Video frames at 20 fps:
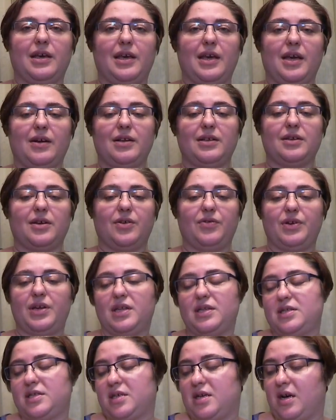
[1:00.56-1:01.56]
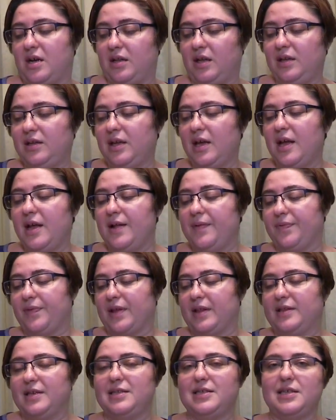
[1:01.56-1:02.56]
carrot Korean salad,
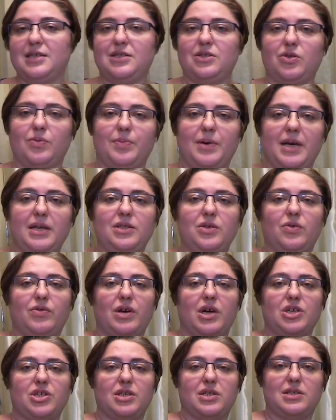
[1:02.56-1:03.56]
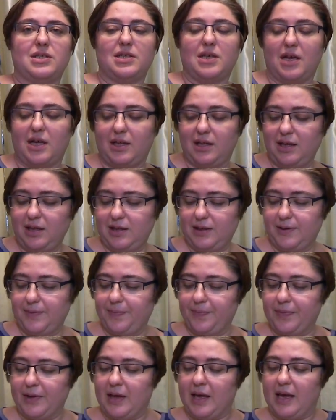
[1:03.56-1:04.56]
and this is tomato Russian salad,
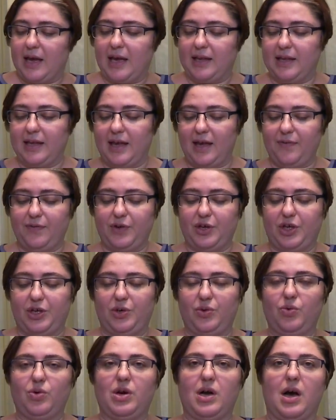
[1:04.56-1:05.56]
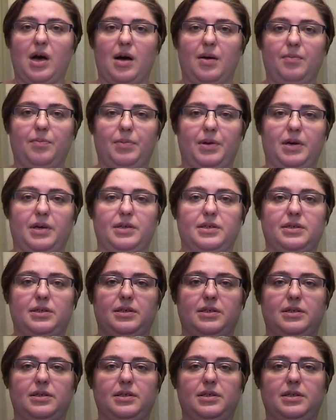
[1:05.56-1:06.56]
and I have cucumber
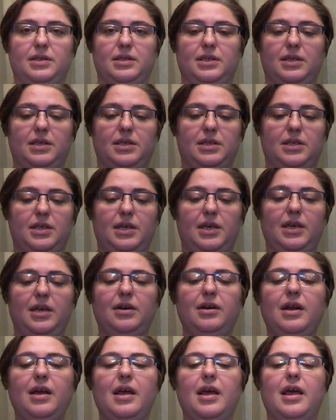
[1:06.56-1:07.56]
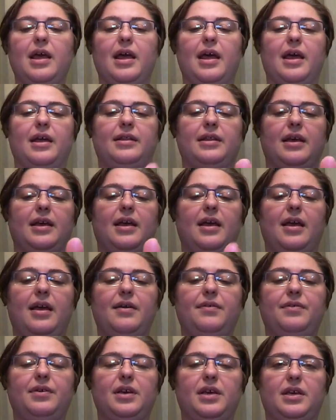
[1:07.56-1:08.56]
here, and I
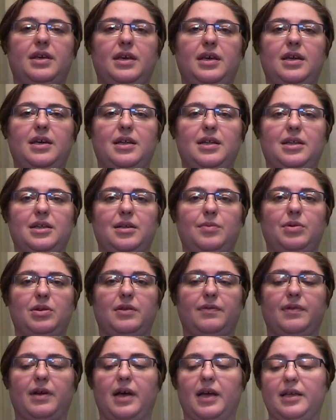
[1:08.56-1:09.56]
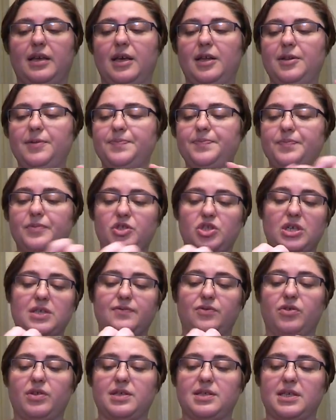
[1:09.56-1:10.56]
have here a little bit of onion just
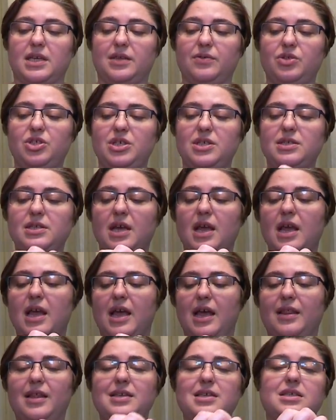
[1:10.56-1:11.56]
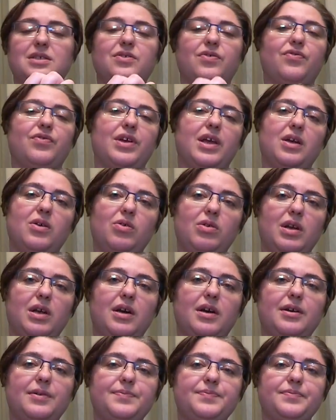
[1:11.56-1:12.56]
for the sandwiches, and this is a
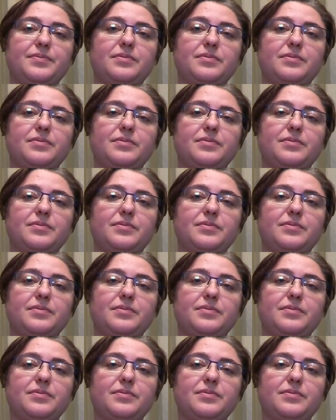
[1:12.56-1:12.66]
regular